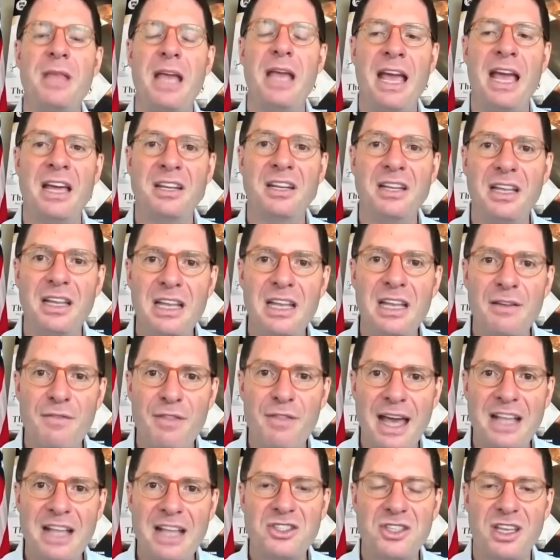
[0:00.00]
Right. And if
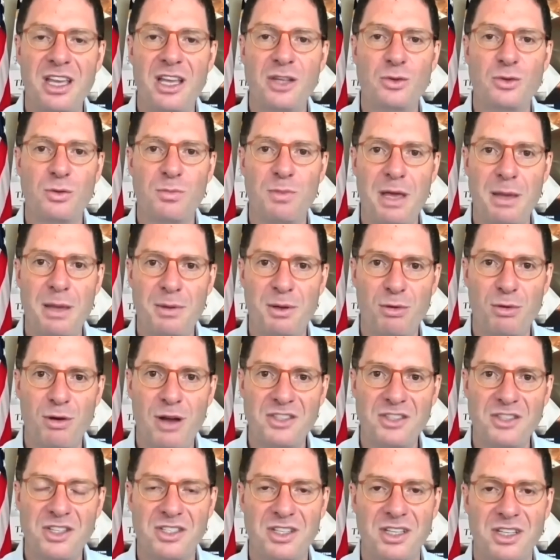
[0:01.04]
that's the case with payment
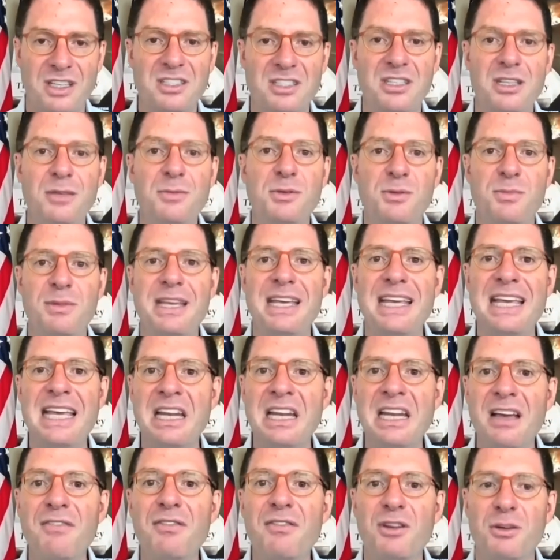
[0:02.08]
processing, it seems to be
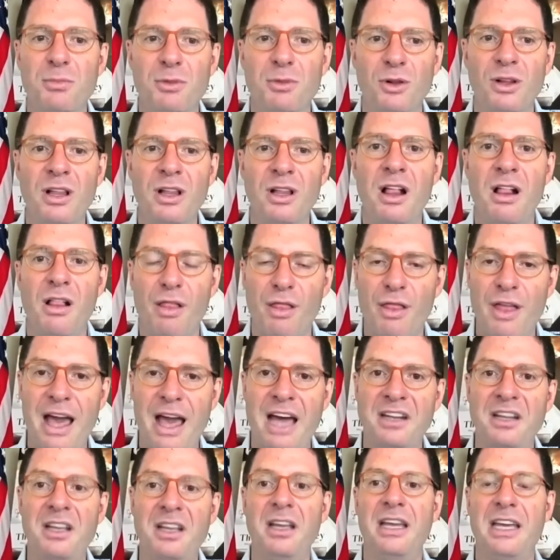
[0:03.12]
inevitable
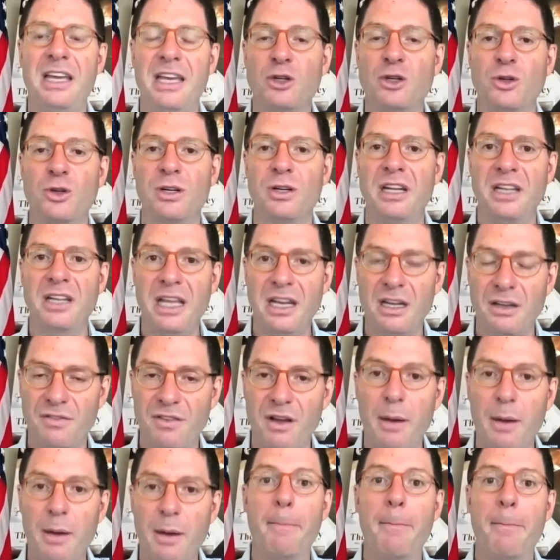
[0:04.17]
that internet
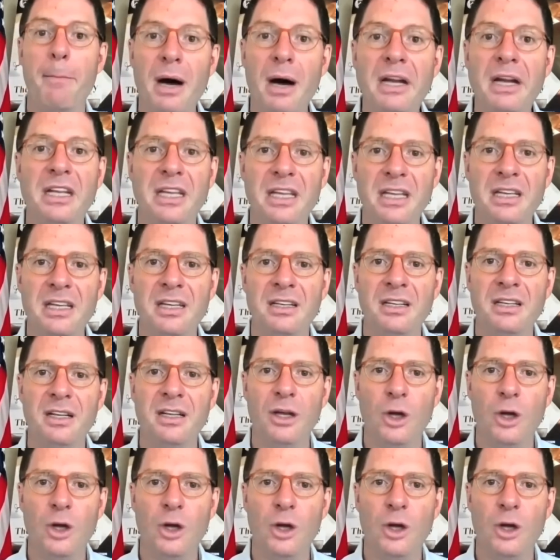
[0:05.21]
native money